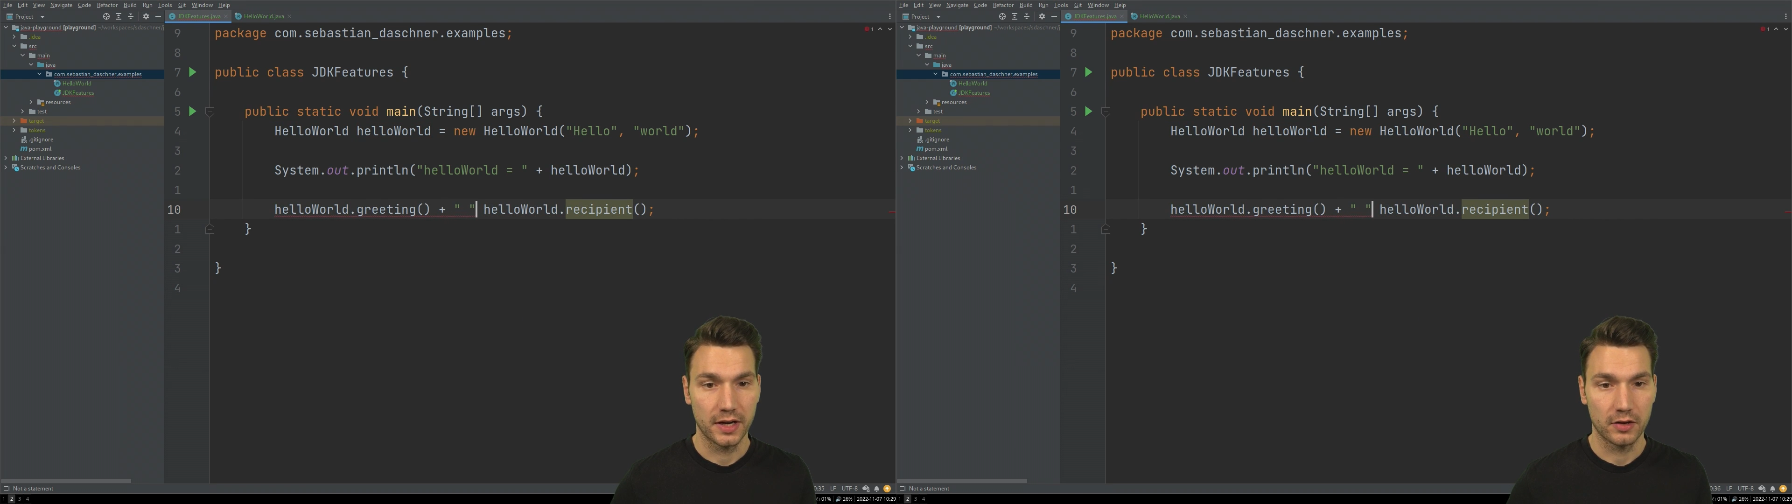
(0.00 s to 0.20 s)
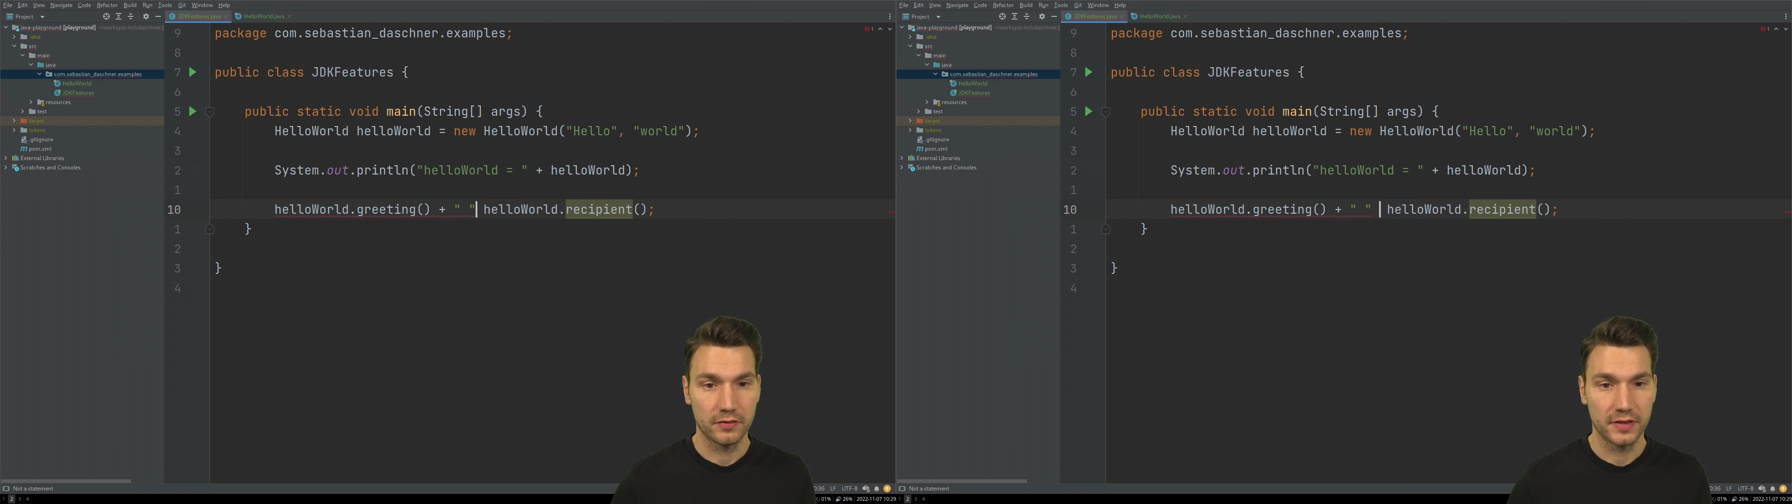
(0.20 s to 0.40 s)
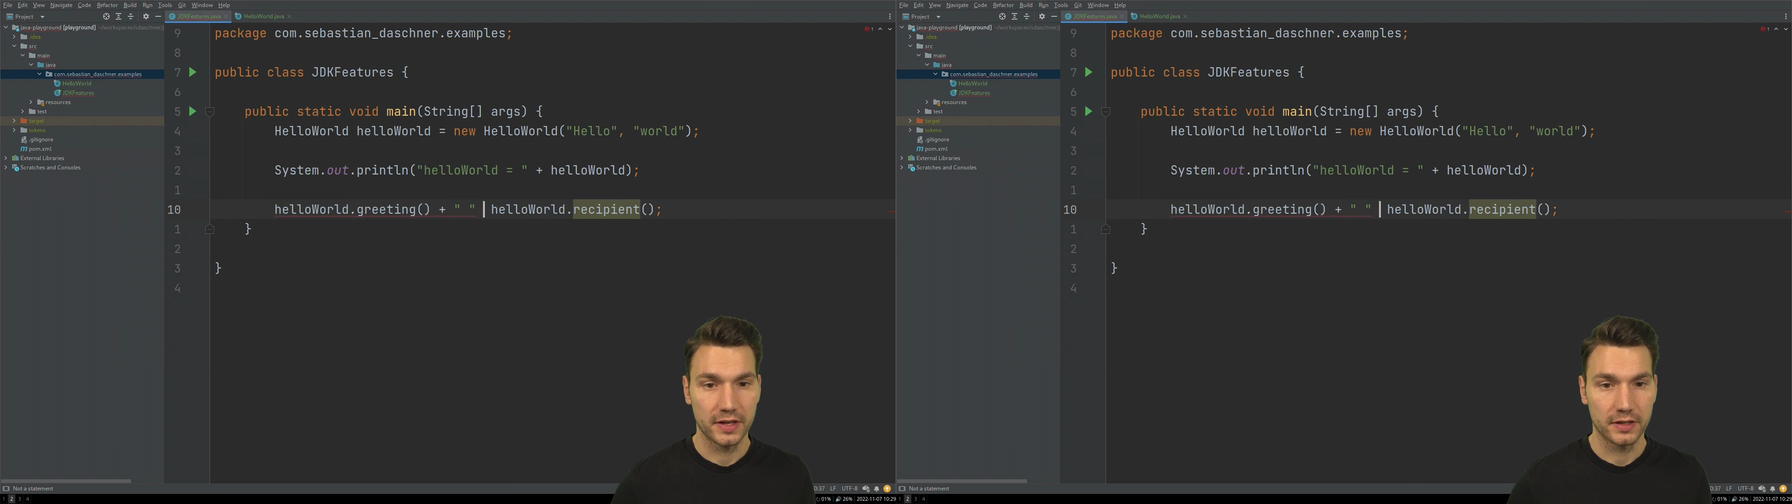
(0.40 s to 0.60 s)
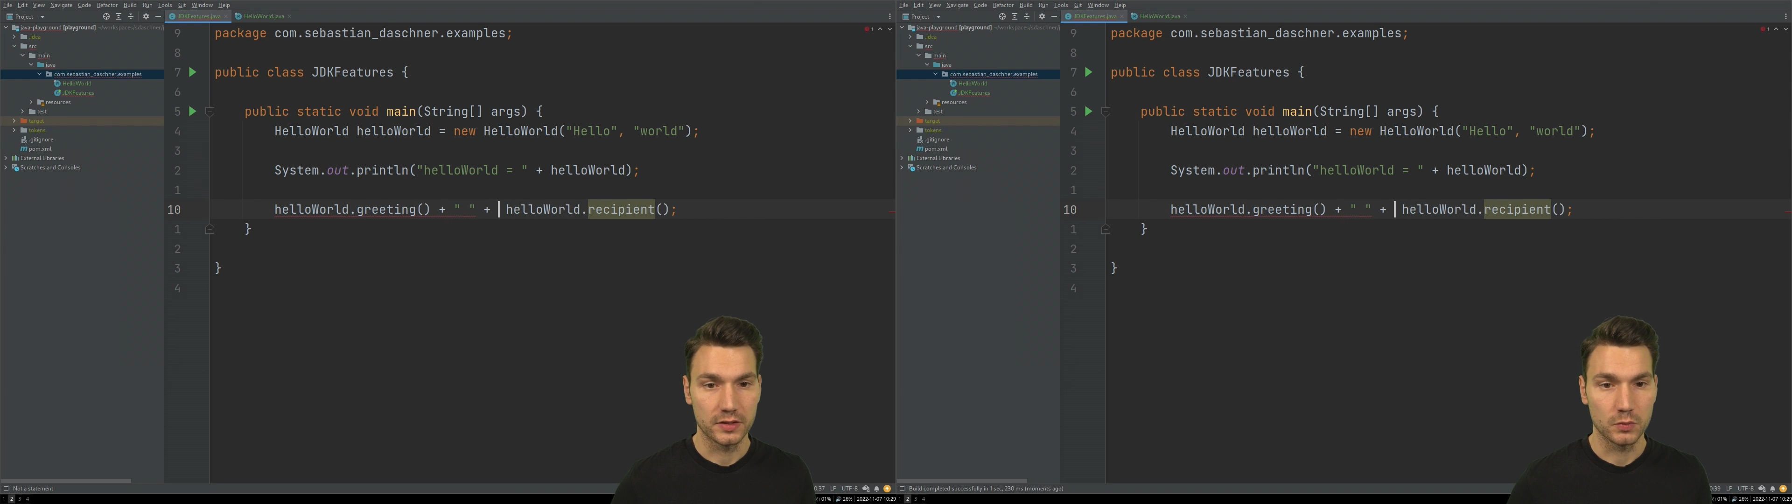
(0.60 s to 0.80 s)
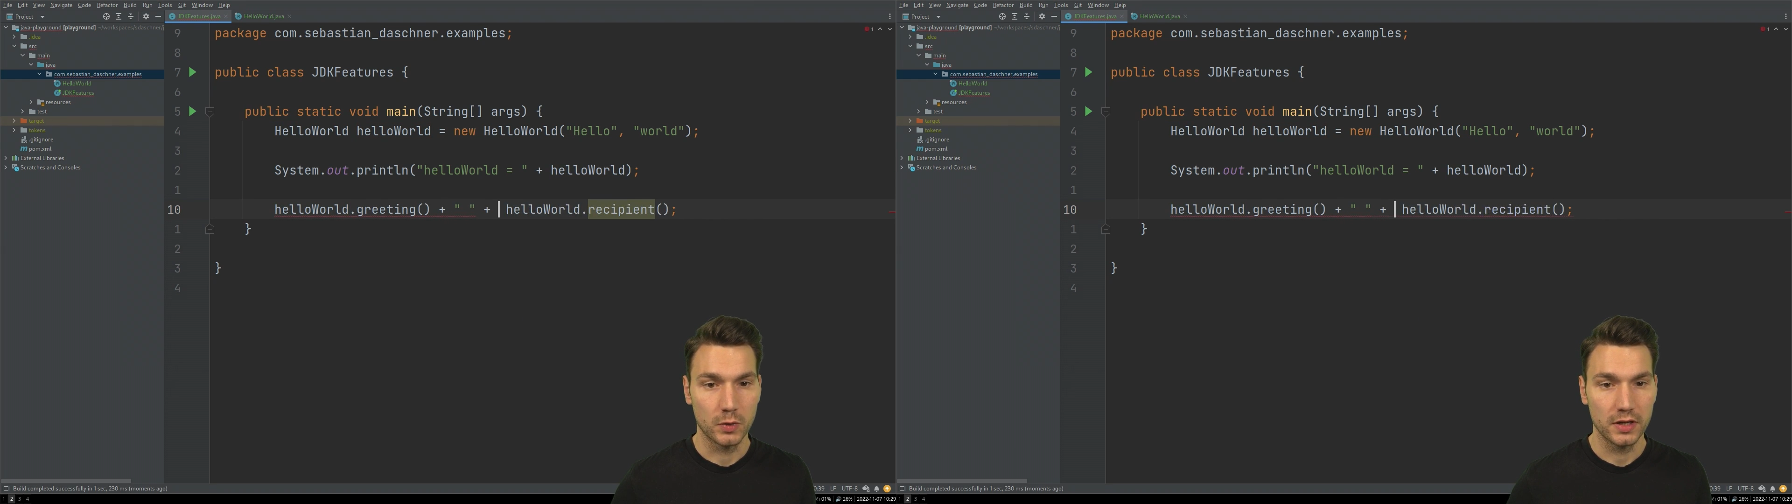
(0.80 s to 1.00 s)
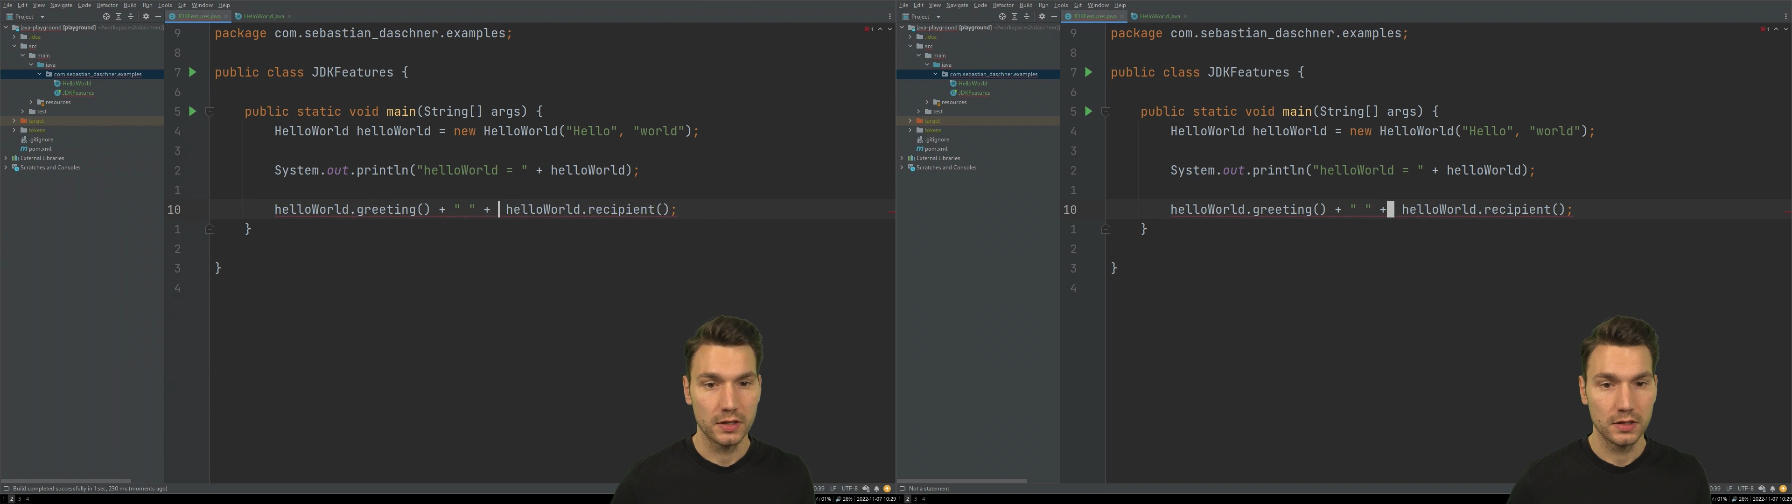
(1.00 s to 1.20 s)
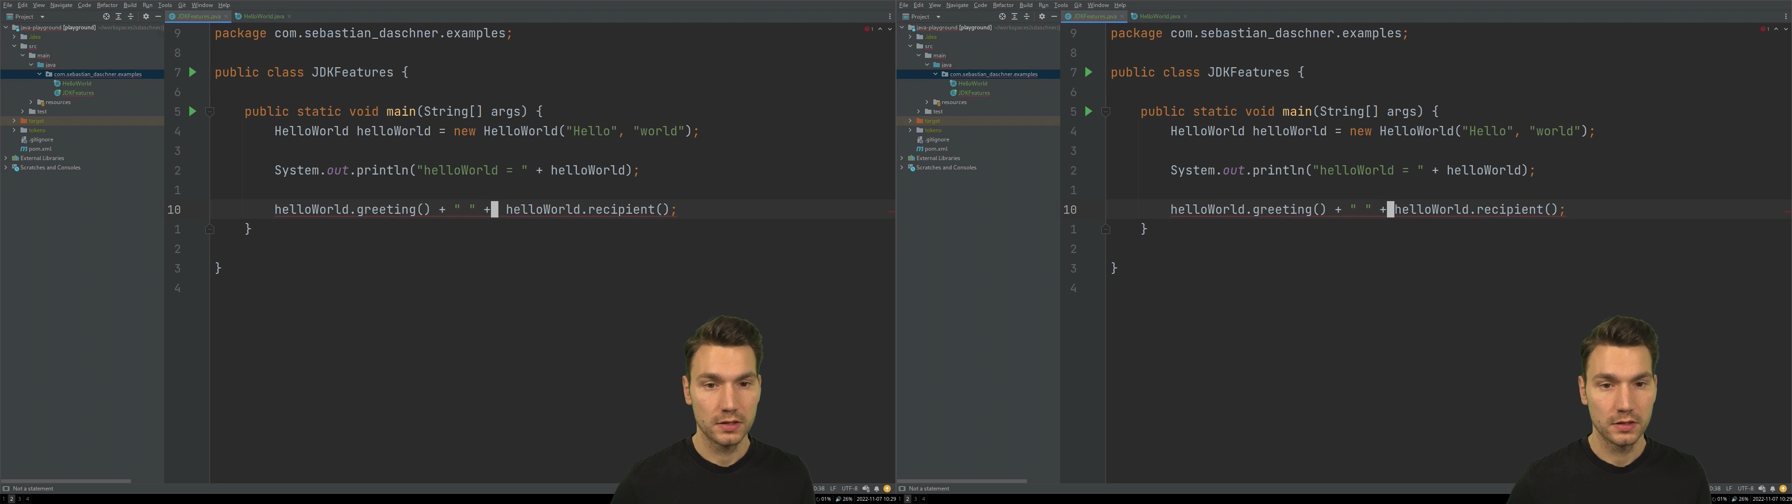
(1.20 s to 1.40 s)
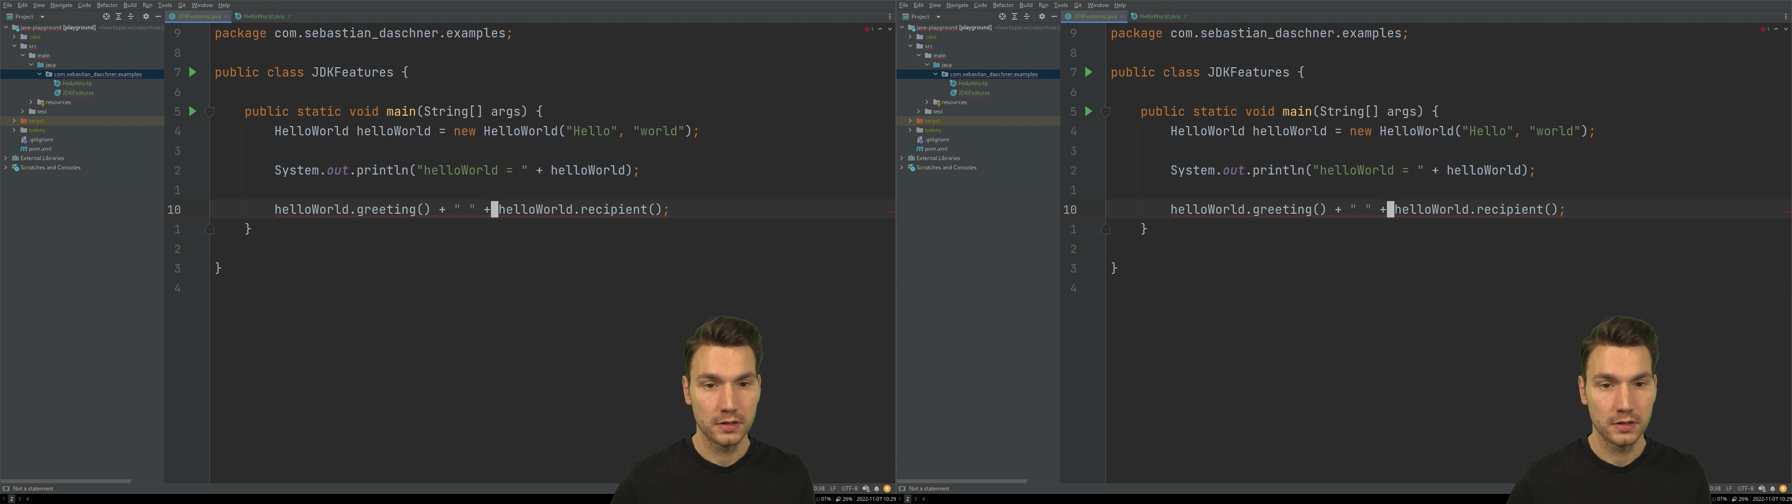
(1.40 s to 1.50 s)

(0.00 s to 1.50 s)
out of that as well.